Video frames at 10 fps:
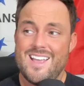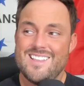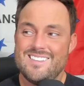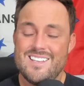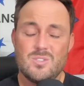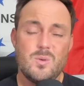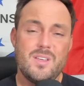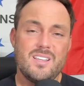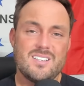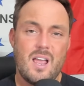this would be
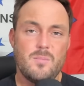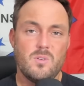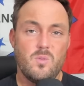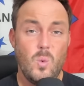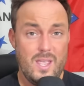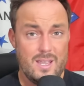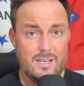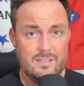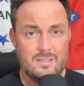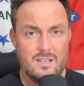the type of
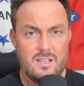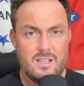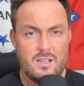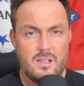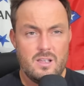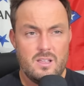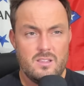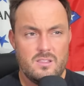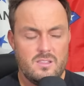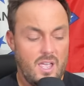win
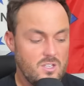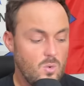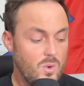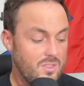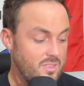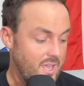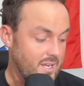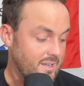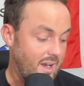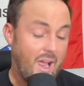that you would
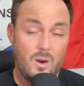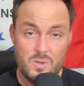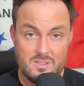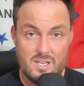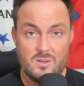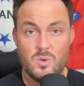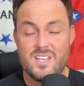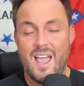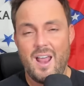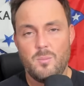think, and I would think, would
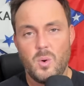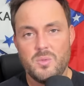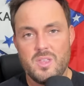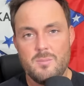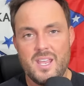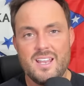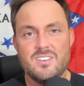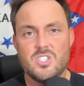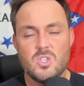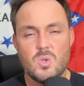catapult them
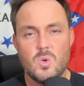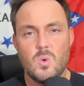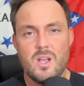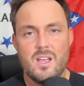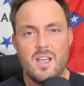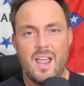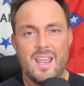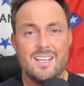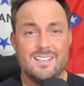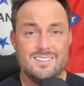into
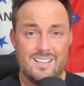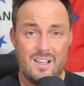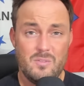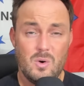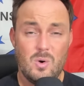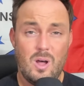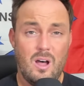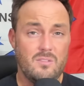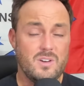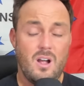a level
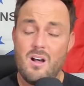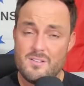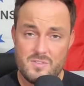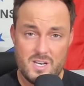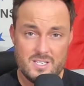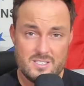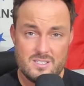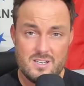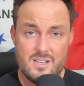of confidence